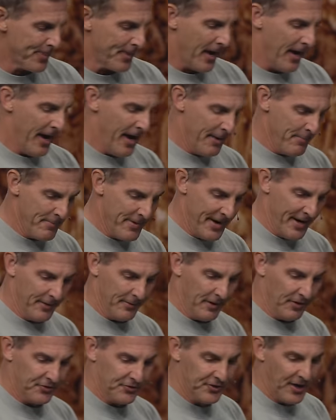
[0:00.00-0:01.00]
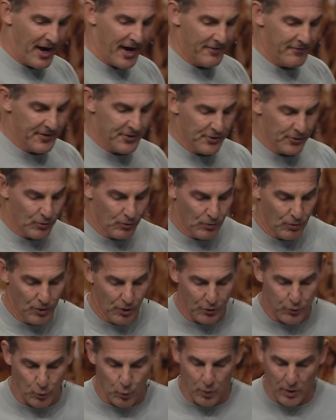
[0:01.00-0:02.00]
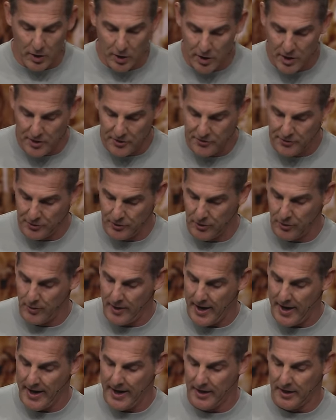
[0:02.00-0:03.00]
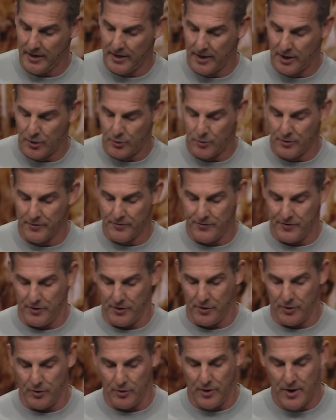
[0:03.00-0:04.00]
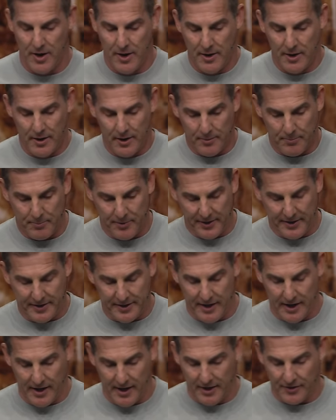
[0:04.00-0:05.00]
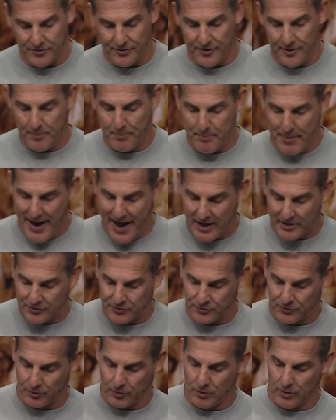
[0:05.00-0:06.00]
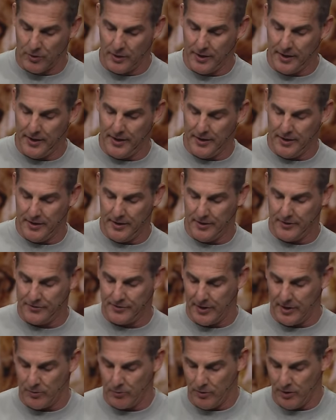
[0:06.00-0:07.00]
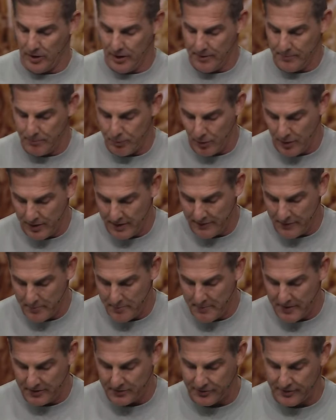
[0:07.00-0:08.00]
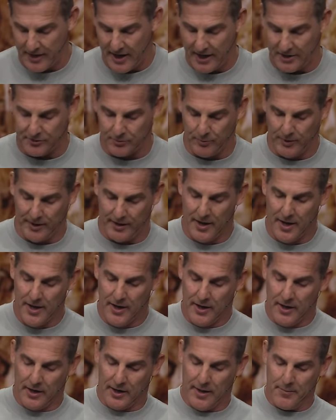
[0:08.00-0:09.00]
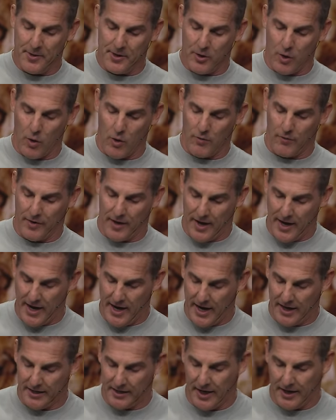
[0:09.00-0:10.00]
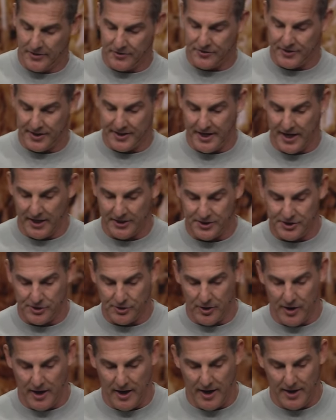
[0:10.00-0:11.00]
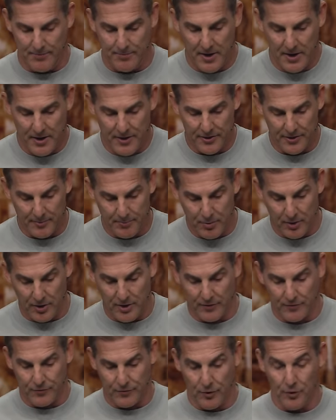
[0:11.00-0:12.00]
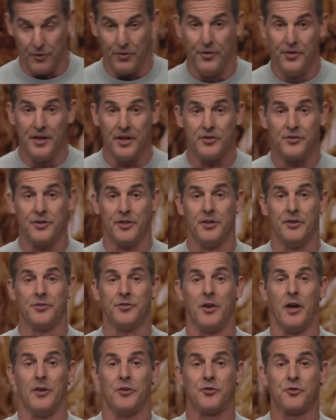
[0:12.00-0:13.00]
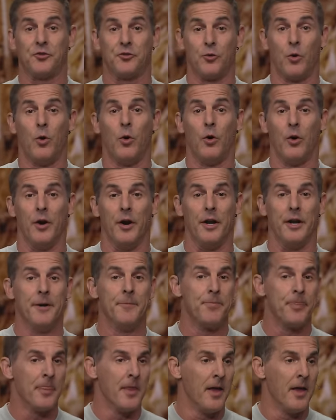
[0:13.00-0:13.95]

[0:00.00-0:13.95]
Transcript: Amen. Amen. Let's dive into Ruth. We're going to do a little review because the backstory is uh, really important. If you missed last week, let me go over the highlights to catch you up. The book of Ruth. This is a story